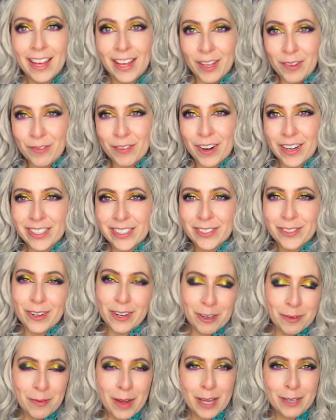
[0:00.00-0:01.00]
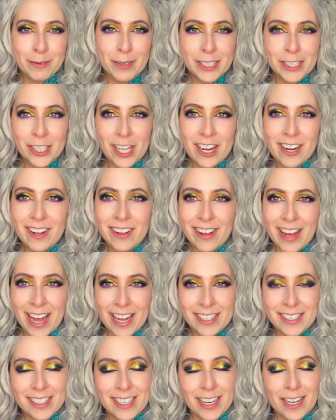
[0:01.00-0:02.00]
Hey friends, welcome back to my channel,
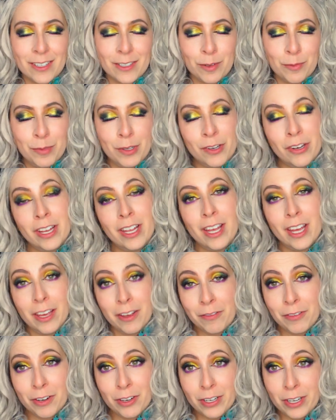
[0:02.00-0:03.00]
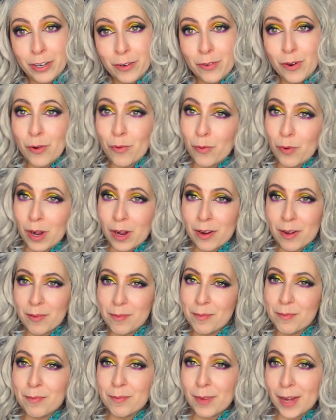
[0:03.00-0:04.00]
Accidental Beauty. If you're new,
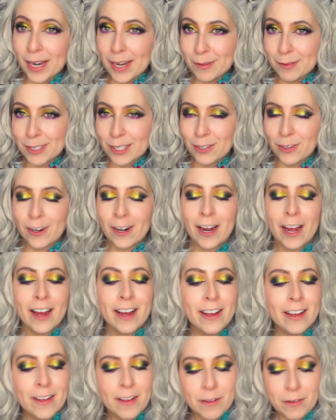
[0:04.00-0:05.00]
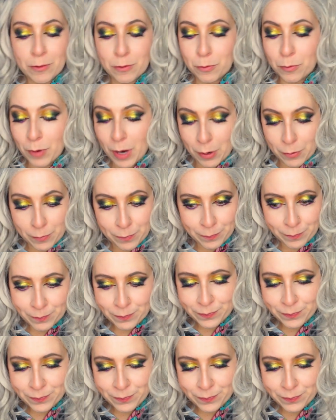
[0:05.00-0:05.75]
welcome. My name's Laura. Wow.